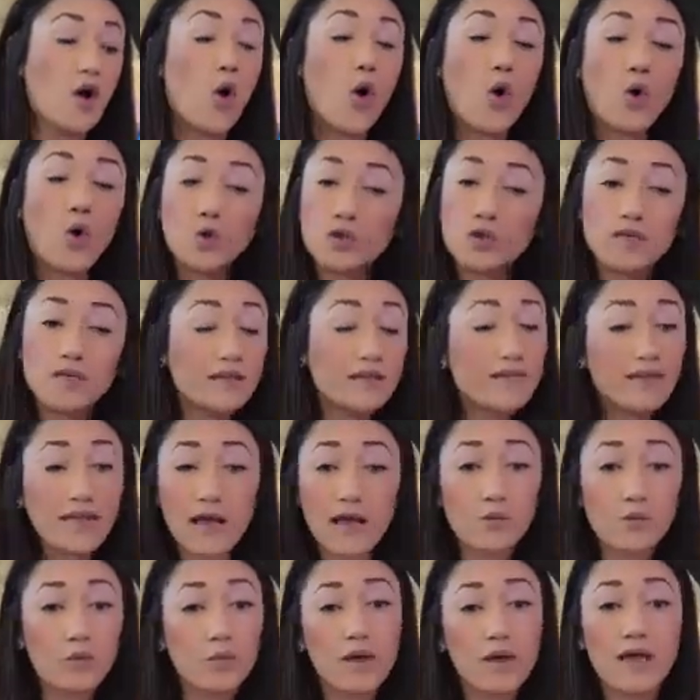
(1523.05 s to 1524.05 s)
Only in
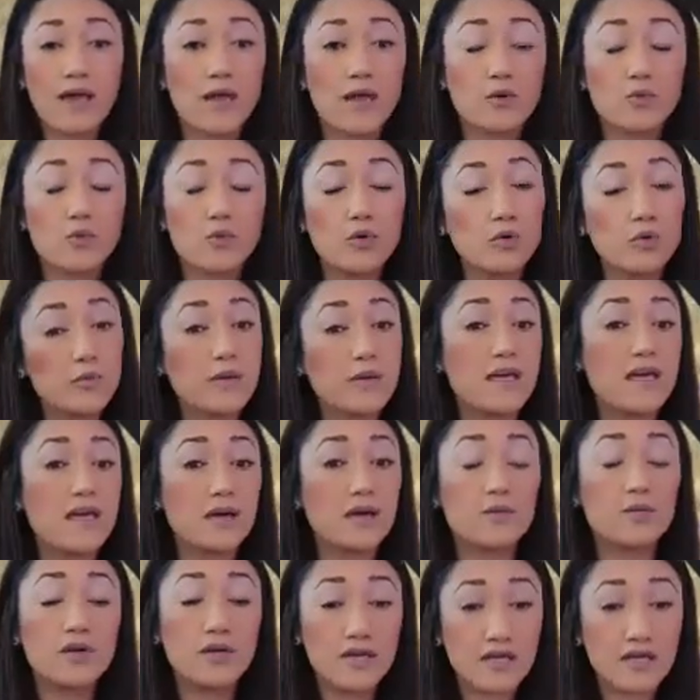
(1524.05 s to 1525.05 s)
that way will we be
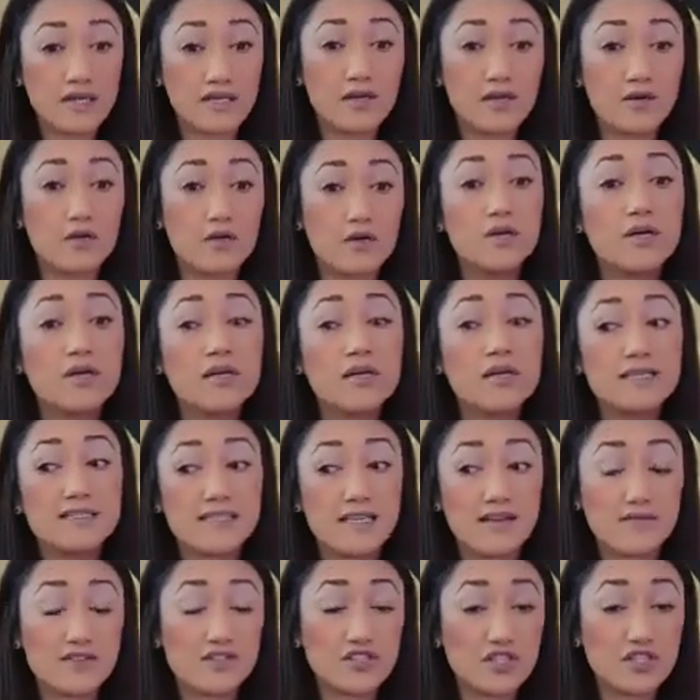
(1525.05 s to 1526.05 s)
able to heal
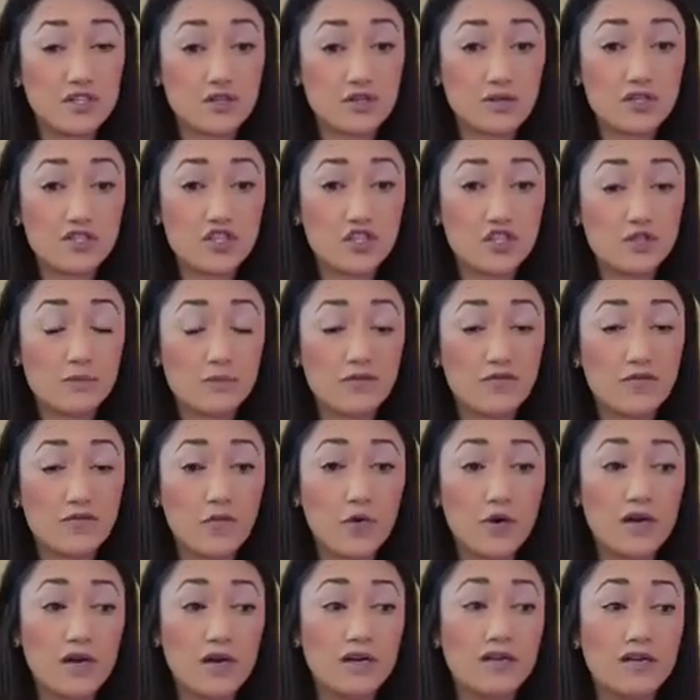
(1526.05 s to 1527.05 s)
7 generations
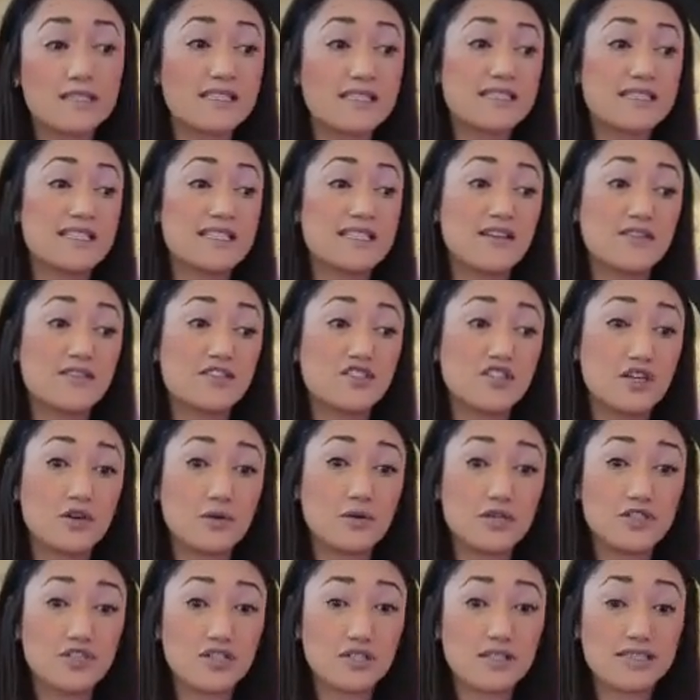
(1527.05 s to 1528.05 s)
before us and 7
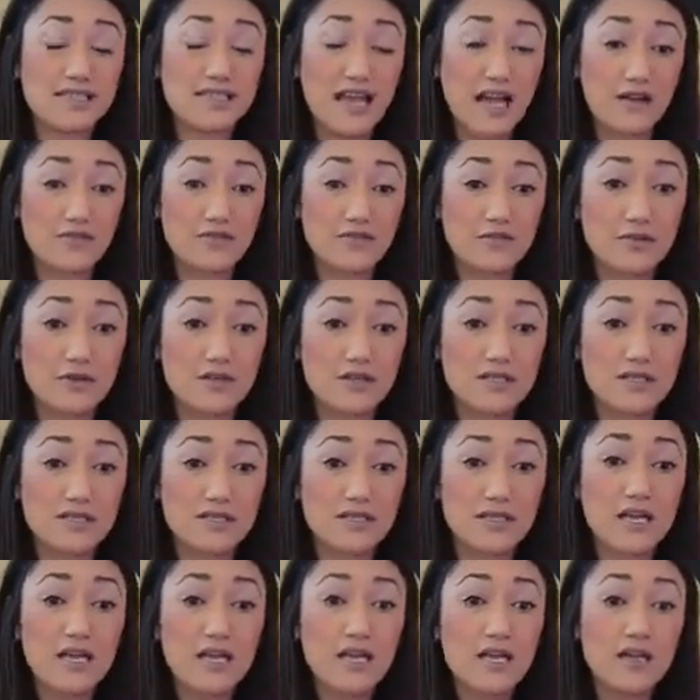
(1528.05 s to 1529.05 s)
generations after us.
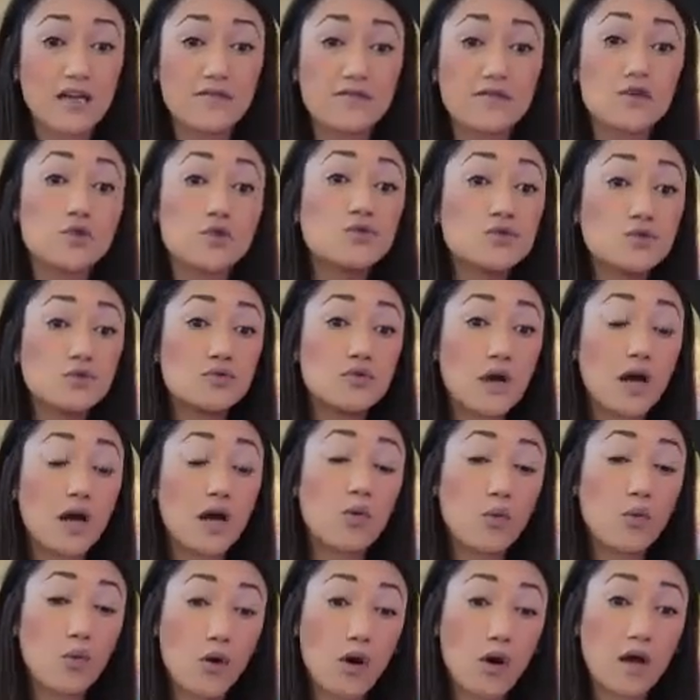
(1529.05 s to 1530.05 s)
So if you do
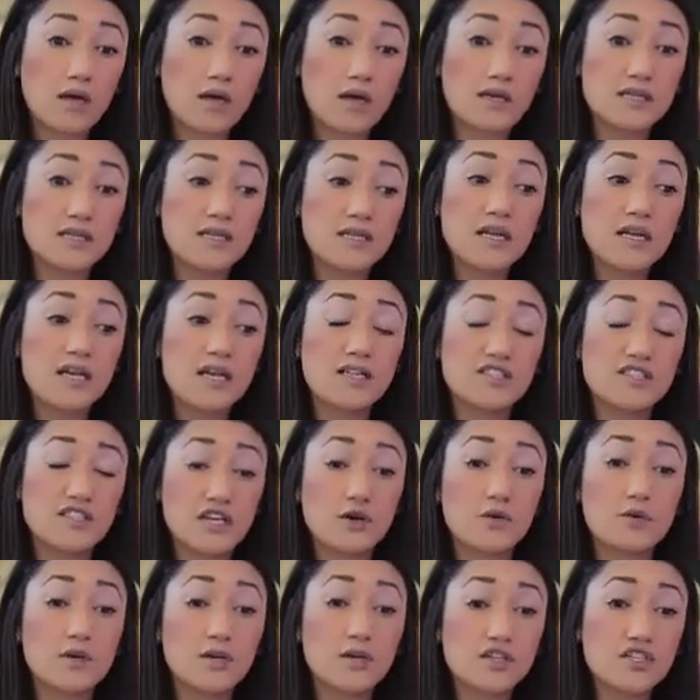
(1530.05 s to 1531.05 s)
not want
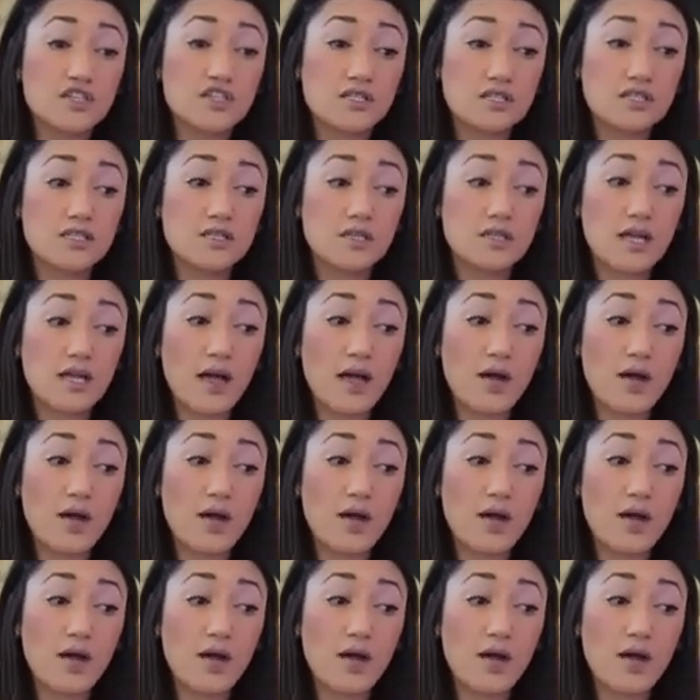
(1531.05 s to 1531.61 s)
generations